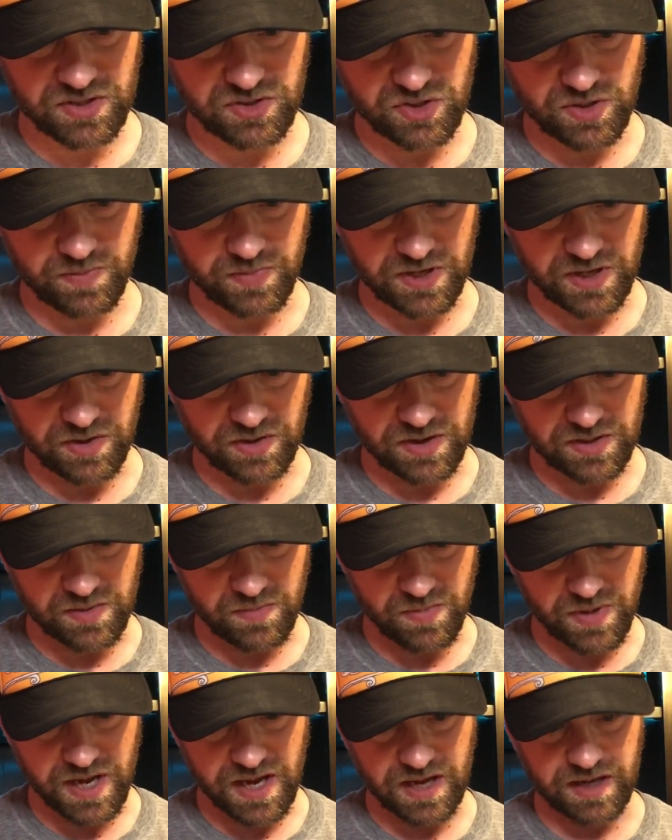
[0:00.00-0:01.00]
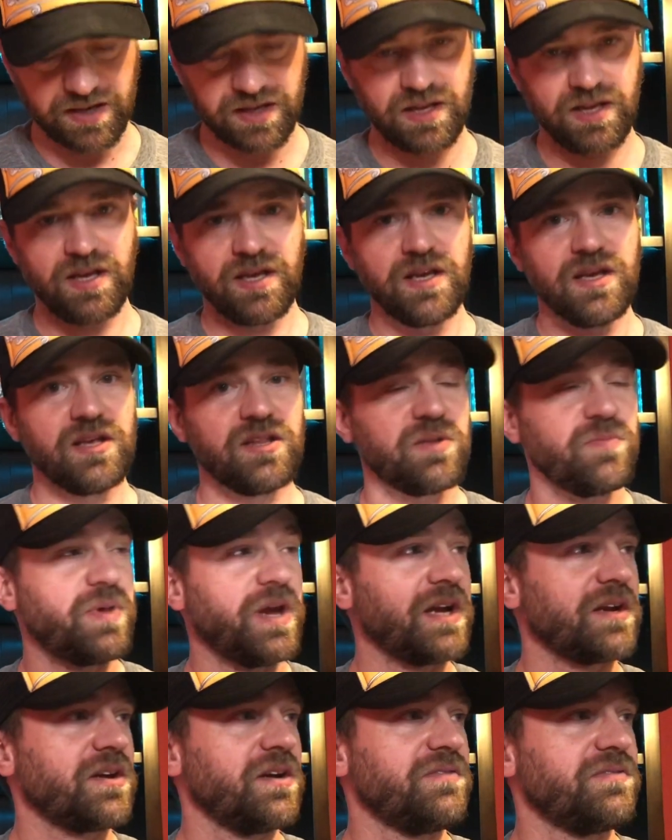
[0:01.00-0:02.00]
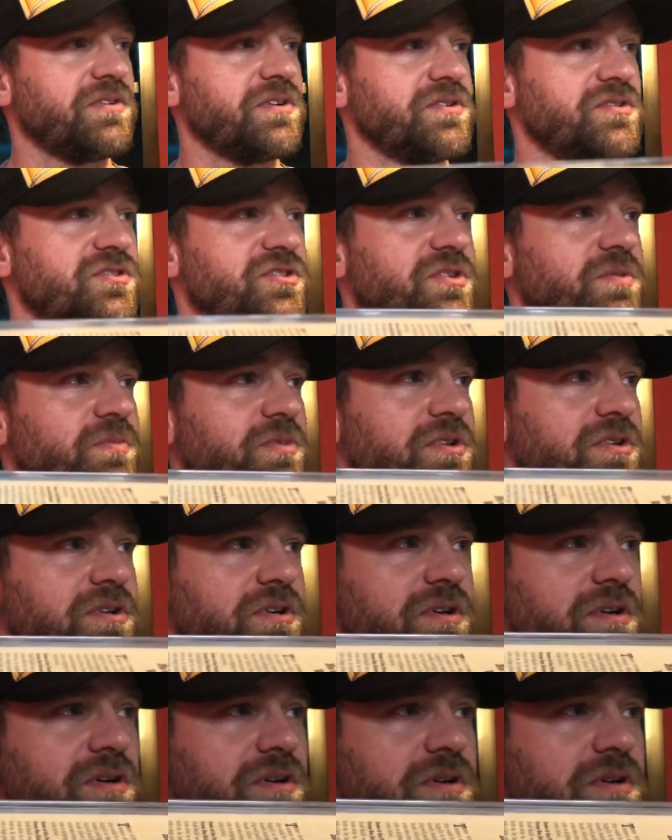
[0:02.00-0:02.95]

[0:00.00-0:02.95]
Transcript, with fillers: jumping out on the back. The back cover is similar.